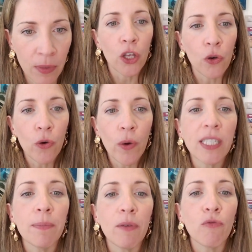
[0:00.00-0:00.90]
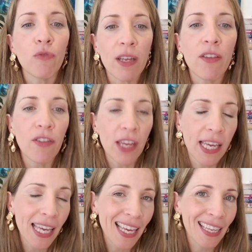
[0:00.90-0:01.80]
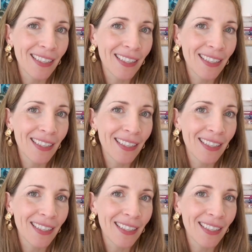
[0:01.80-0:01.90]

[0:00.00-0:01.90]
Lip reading: You're going to be rethinking